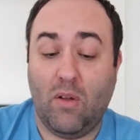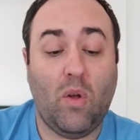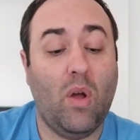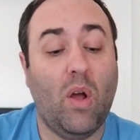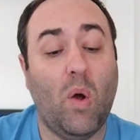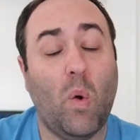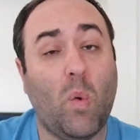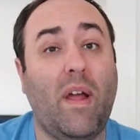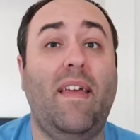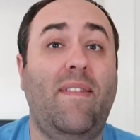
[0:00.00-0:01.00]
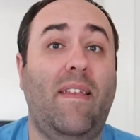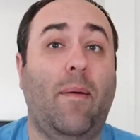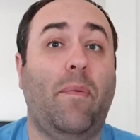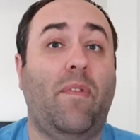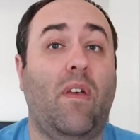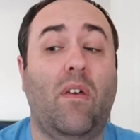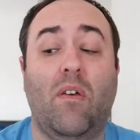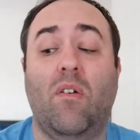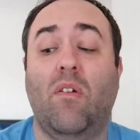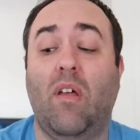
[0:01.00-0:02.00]
Crazy
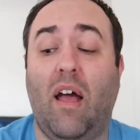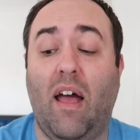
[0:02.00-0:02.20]
episode.